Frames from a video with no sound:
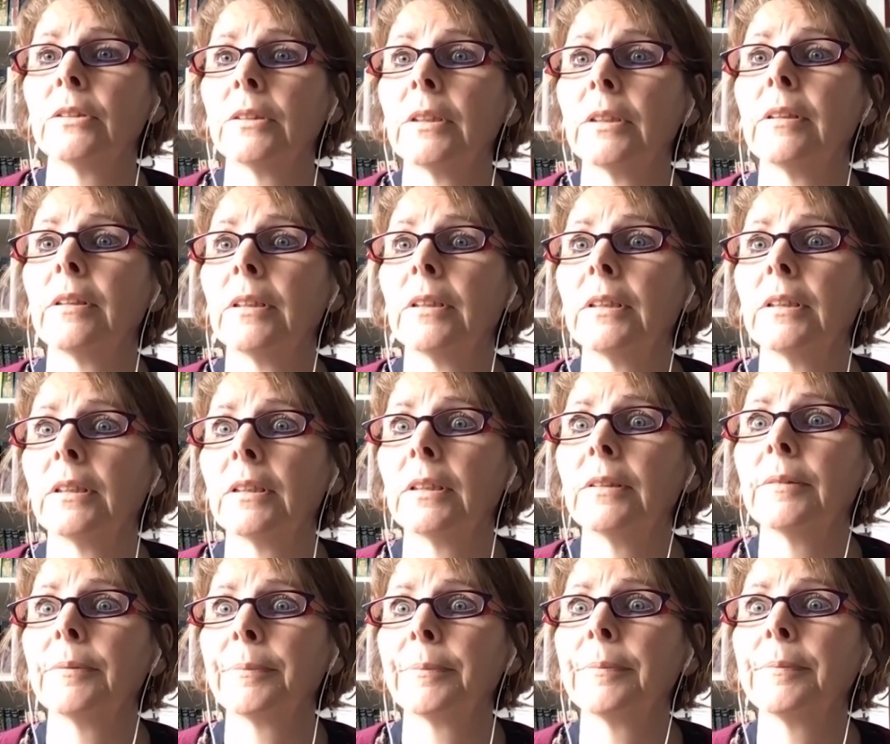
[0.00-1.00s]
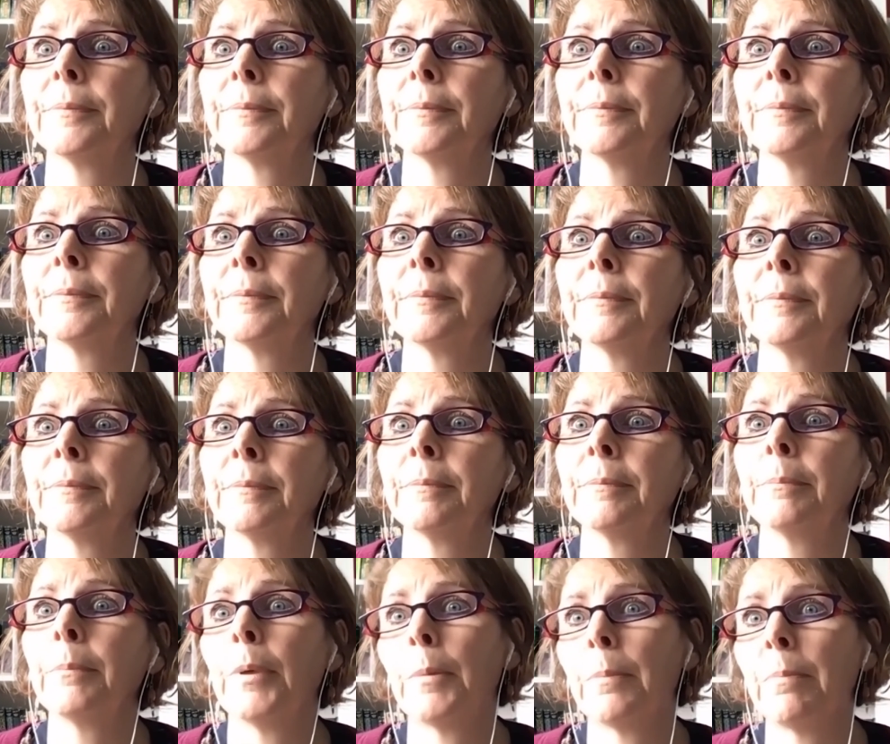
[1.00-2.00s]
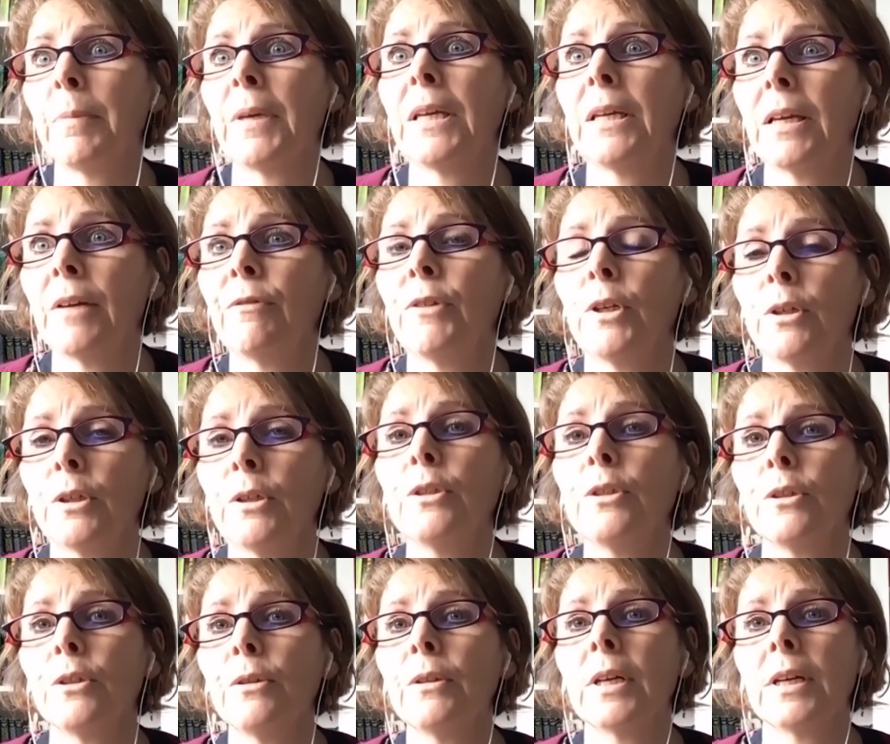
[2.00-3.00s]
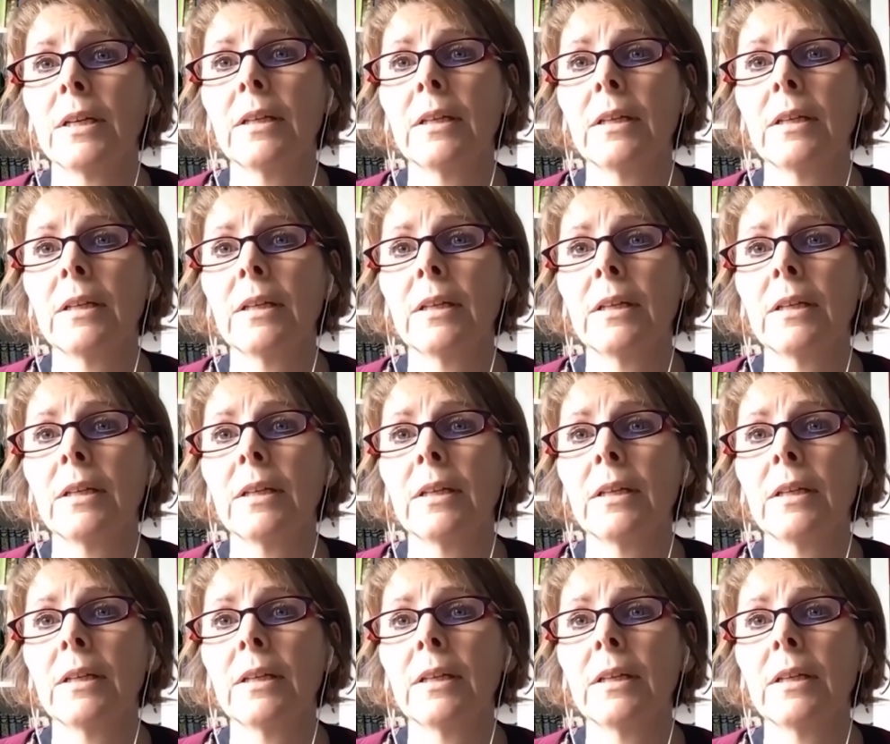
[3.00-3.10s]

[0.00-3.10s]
I think. But if you can do that,